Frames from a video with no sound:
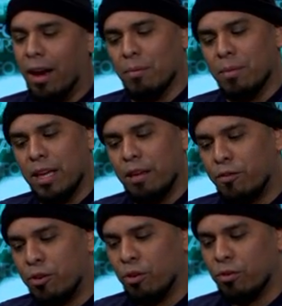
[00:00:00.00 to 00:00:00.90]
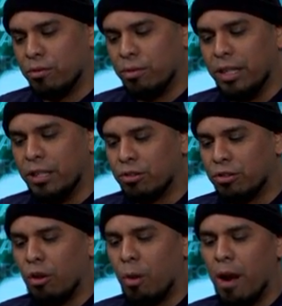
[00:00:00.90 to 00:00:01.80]
Um, if you're eating
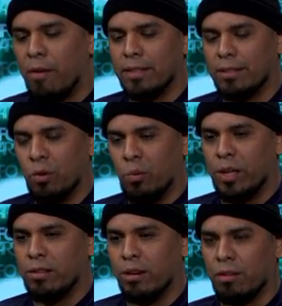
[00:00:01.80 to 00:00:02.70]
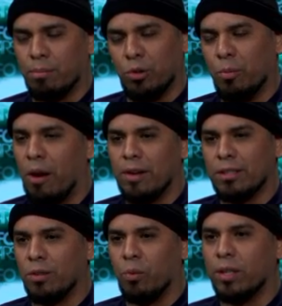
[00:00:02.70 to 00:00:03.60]
strawberries in the winter,
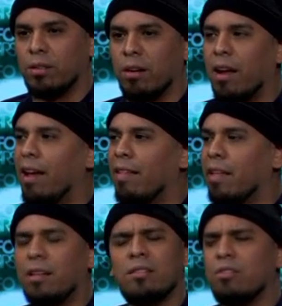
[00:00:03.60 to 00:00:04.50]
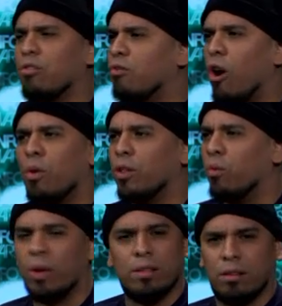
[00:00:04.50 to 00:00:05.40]
blueberries in the winter, that doesn't grow in
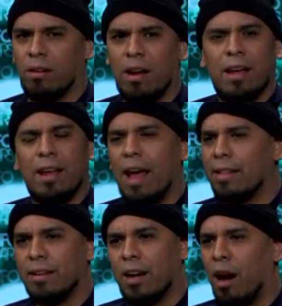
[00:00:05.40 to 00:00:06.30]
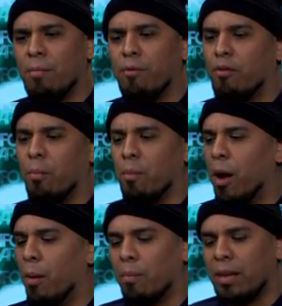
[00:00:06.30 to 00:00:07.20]
the winter. It had to come from
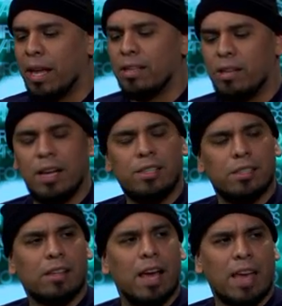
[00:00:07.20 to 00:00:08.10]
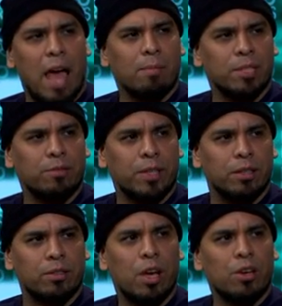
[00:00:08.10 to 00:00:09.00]
plantation-like
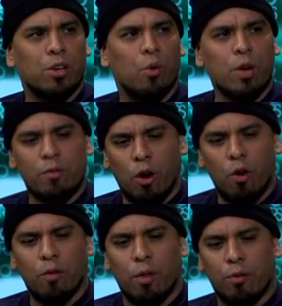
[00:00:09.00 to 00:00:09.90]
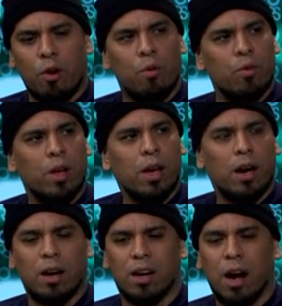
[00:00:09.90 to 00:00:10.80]
atmospheres. You know, we've overthrown
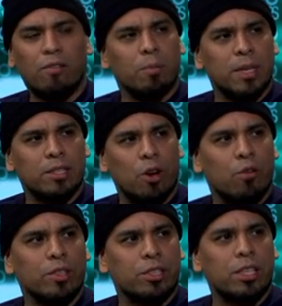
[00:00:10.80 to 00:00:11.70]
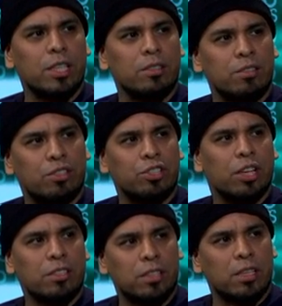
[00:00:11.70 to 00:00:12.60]
uh, governments overseas
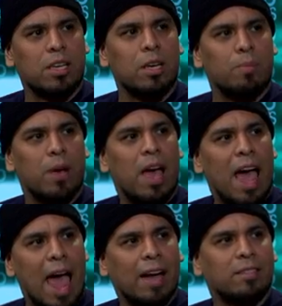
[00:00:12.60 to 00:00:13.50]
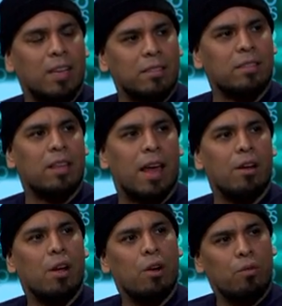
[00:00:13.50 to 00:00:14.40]
just to keep. I agree. Globalism,
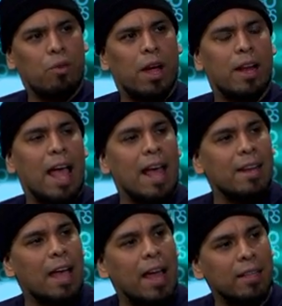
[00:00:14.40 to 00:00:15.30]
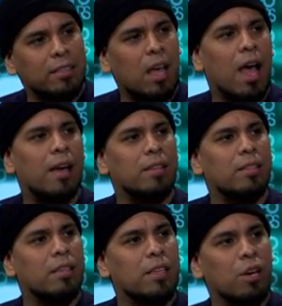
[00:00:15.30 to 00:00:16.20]
neocolonialism, right. and and it's tied
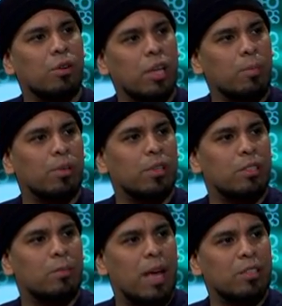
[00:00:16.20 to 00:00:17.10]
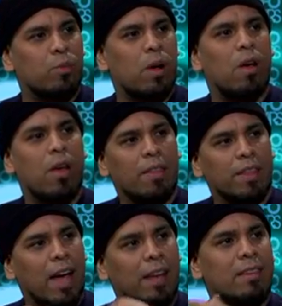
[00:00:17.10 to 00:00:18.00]
into neoliberalism as well.
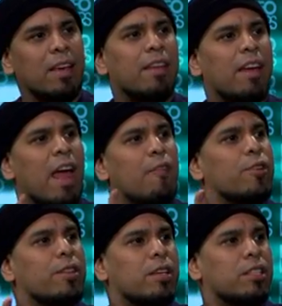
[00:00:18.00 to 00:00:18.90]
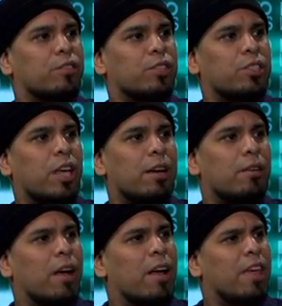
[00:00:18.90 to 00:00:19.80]
The idea that everything's for
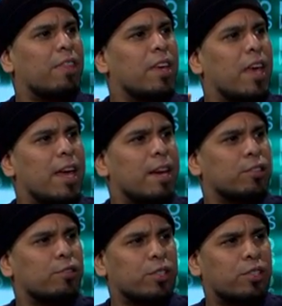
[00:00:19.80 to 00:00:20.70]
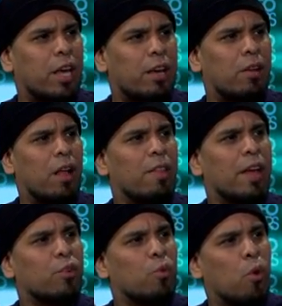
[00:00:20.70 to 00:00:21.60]
sale, that the air's for sale,
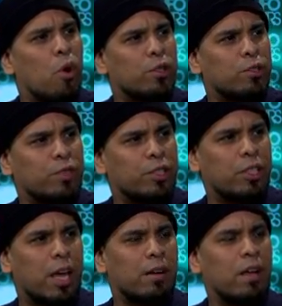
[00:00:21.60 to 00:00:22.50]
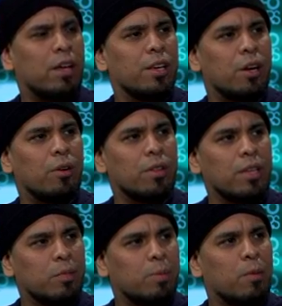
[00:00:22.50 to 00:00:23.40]
that the water's for sale. You know,
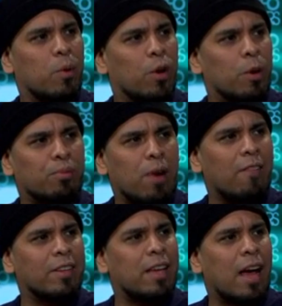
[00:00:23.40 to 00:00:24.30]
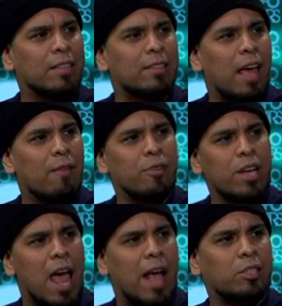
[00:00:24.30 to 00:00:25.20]
these people want to privatize
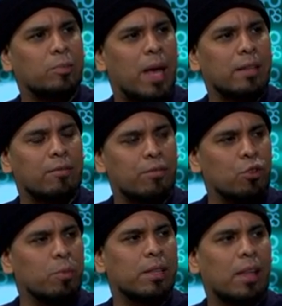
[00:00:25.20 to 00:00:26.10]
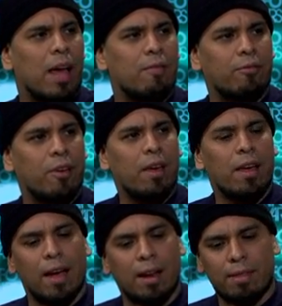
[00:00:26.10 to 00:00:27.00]
every aspect of human life.
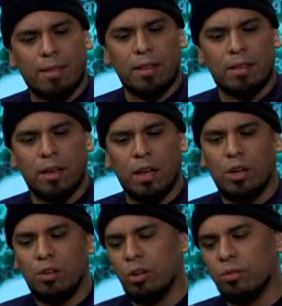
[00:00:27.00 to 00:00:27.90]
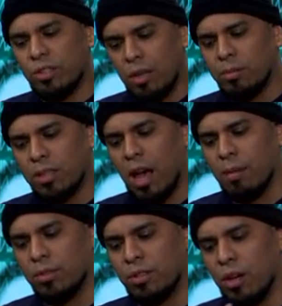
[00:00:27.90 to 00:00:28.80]
And I think that, you know,
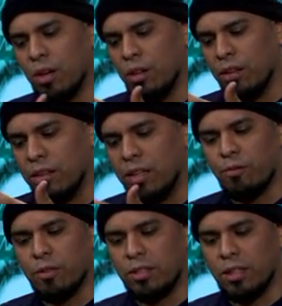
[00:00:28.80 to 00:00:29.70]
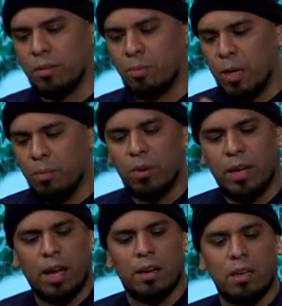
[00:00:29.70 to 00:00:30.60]
sometimes the difference is people
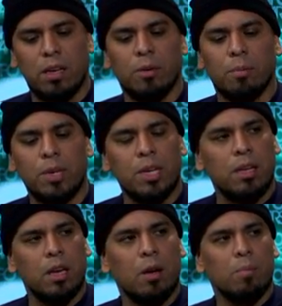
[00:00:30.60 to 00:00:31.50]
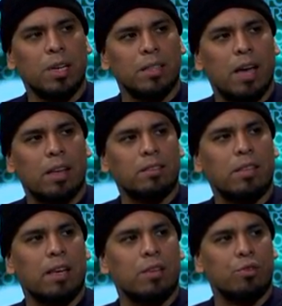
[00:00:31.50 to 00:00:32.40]
can't hear me because I
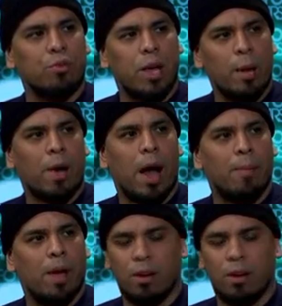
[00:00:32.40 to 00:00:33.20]
say it through hip hop.